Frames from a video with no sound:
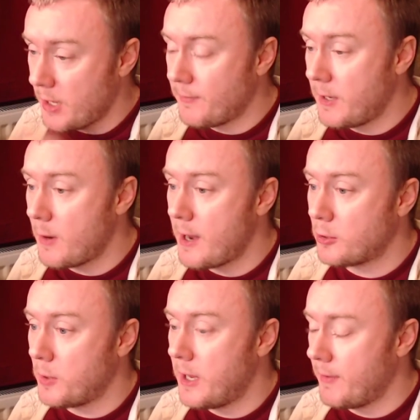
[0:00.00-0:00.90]
video
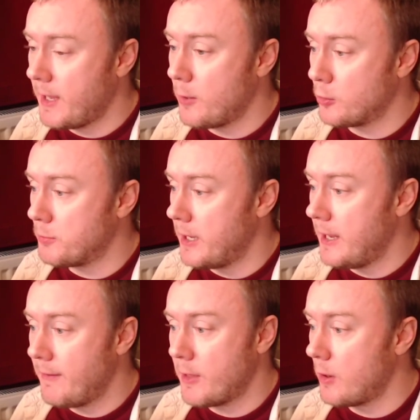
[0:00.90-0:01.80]
next week if it kills me,
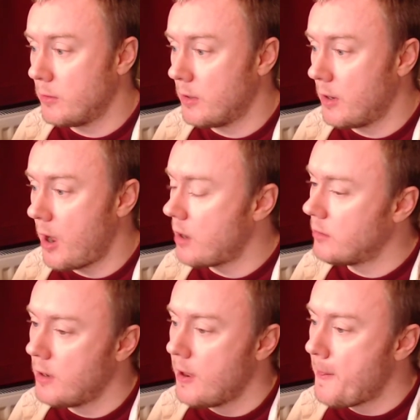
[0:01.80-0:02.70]
even though
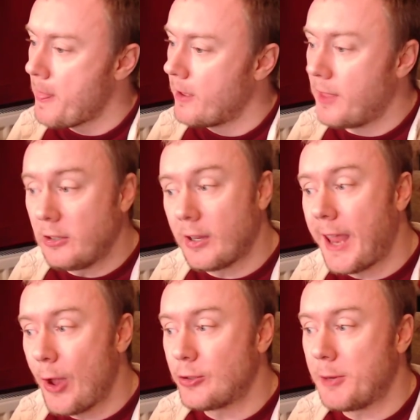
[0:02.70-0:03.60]
things are
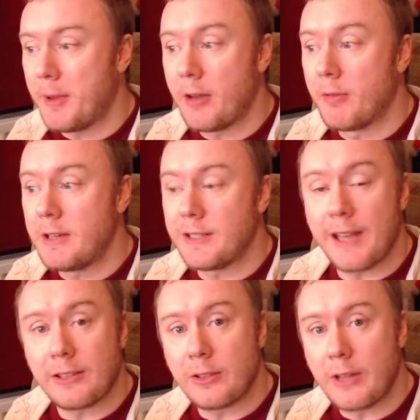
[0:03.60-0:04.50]
chaotic. But in the reason
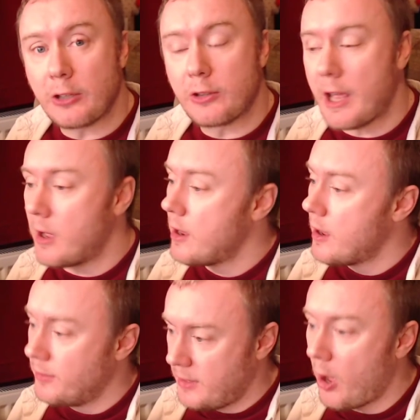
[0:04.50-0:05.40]

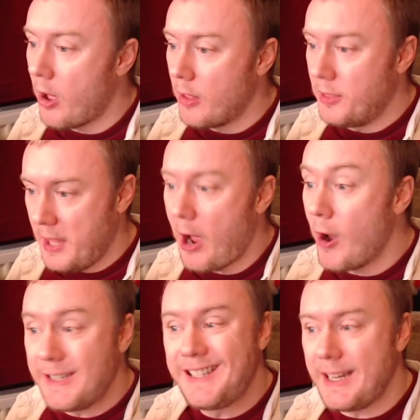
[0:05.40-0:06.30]

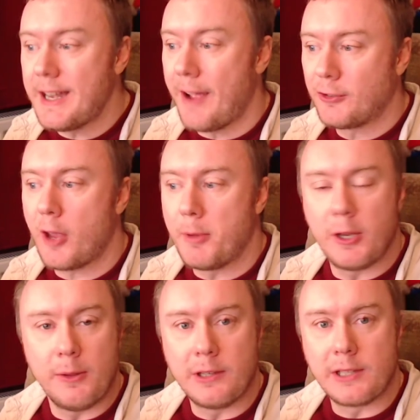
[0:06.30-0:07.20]
I didn't have time to
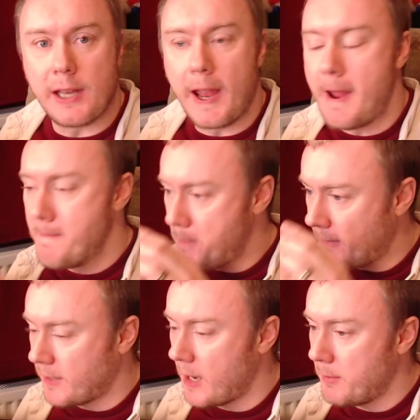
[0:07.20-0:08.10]
do this today, but
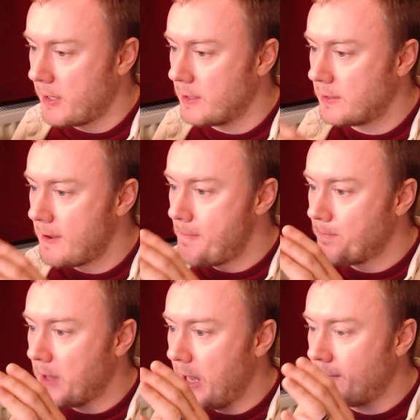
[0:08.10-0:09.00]
I've done it because
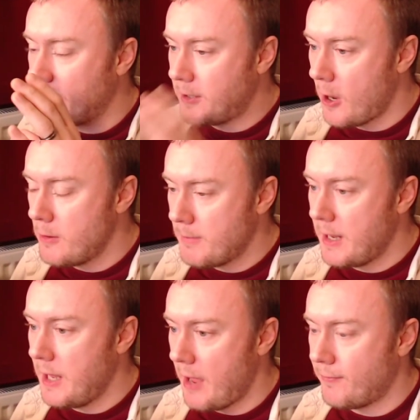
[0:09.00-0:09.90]
if I don't
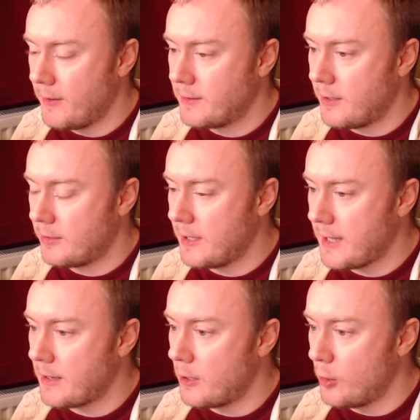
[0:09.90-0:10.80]
make the effort to just sit
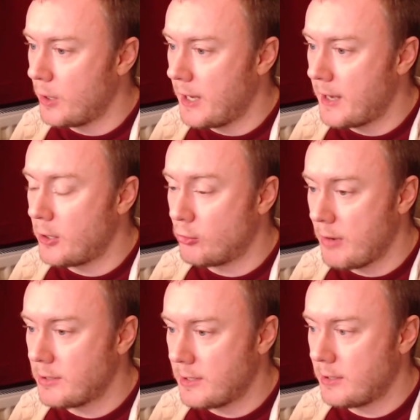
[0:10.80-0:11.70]
down and look at it and
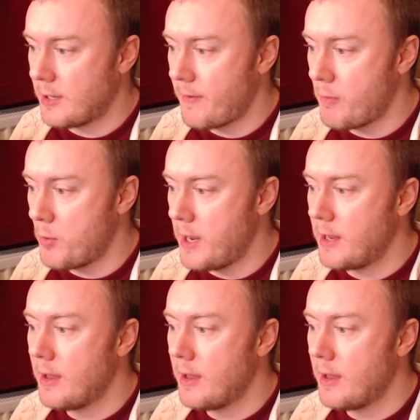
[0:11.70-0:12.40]
address this stuff every week,